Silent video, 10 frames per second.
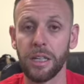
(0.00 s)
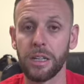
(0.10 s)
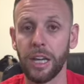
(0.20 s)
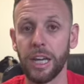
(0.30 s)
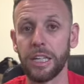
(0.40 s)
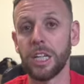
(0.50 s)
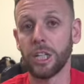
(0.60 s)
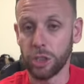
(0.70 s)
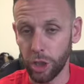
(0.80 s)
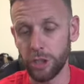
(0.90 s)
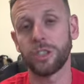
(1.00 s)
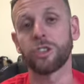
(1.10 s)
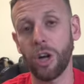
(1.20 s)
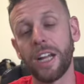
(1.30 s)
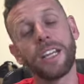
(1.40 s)
Okay. Just
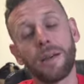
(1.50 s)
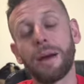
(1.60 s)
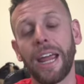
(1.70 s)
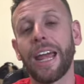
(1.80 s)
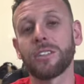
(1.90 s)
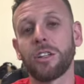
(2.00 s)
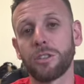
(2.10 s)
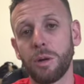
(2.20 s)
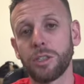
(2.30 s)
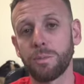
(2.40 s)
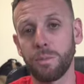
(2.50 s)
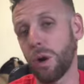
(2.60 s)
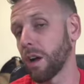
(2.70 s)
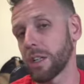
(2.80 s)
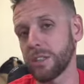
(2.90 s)
trying to get my hands on as much
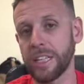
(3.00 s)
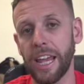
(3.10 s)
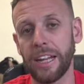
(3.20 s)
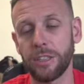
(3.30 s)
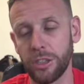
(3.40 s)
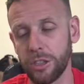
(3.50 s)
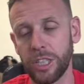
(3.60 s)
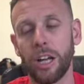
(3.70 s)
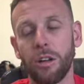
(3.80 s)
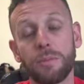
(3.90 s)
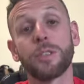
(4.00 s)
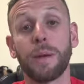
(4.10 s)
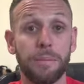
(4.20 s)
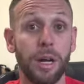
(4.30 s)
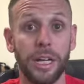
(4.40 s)
product as I can to just sell and just
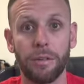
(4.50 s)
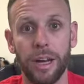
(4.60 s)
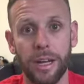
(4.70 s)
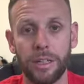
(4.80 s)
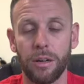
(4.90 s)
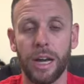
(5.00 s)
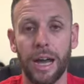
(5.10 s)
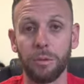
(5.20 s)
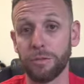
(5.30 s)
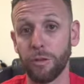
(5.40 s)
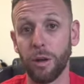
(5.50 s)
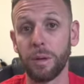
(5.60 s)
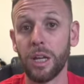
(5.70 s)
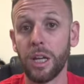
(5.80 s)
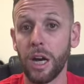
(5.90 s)
make money. Right. I went from
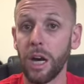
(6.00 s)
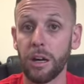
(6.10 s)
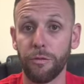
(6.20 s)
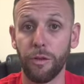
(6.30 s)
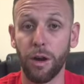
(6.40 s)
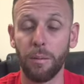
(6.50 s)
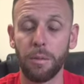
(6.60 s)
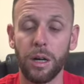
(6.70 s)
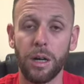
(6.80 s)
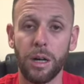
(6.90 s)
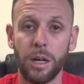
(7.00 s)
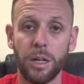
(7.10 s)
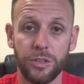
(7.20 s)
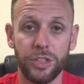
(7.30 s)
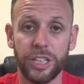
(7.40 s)
a
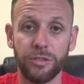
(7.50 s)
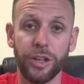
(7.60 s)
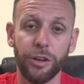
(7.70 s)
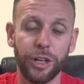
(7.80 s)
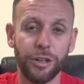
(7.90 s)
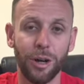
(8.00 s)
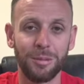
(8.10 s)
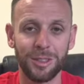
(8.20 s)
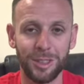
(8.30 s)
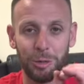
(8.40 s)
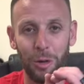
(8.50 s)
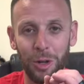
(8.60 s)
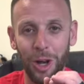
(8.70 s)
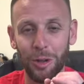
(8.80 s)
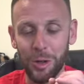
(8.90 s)
6-figure income to
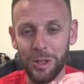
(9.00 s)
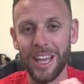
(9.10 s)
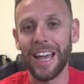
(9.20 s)
$0.